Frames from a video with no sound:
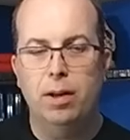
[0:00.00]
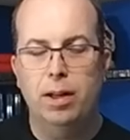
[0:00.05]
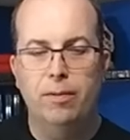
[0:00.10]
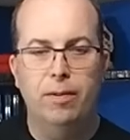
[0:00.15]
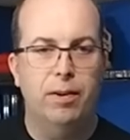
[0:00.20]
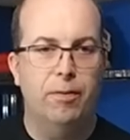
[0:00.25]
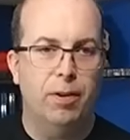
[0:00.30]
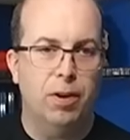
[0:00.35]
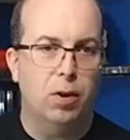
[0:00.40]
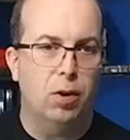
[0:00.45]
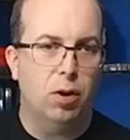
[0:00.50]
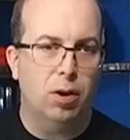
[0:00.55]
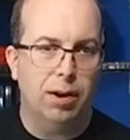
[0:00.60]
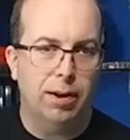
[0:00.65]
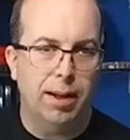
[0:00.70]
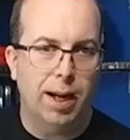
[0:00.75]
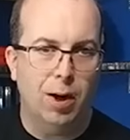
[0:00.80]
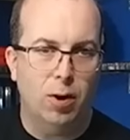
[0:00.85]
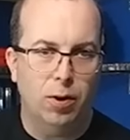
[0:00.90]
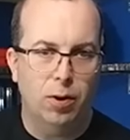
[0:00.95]
even if it took a
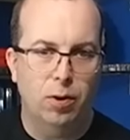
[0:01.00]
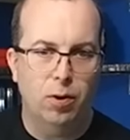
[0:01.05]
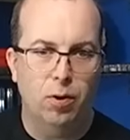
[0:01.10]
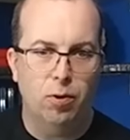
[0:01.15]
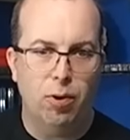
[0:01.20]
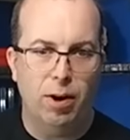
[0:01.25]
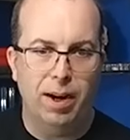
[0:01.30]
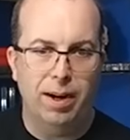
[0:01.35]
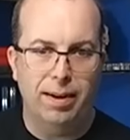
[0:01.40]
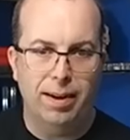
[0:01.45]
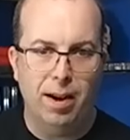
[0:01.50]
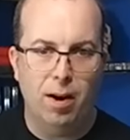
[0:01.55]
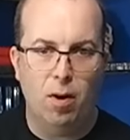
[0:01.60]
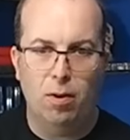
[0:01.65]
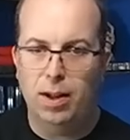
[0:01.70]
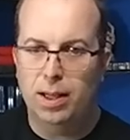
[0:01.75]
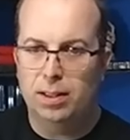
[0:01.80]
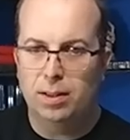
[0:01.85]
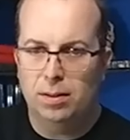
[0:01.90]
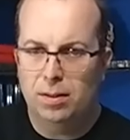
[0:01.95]
day or two to drain it down.
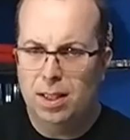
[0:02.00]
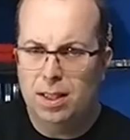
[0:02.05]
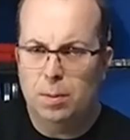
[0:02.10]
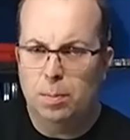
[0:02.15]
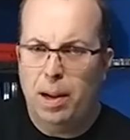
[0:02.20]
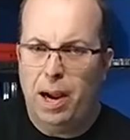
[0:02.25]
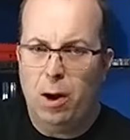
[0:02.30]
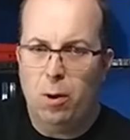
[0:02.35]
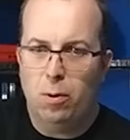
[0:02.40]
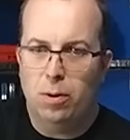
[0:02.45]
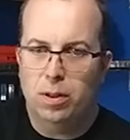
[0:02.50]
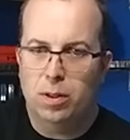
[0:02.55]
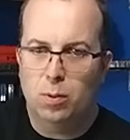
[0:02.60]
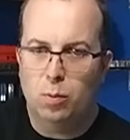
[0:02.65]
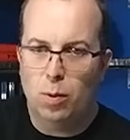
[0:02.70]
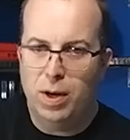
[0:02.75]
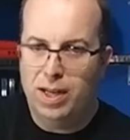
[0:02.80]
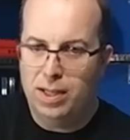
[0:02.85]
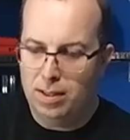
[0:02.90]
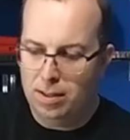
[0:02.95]
That's, that's power that's
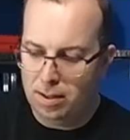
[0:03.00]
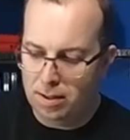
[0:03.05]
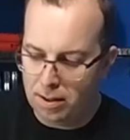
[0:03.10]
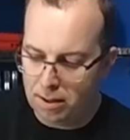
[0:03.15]
wasted.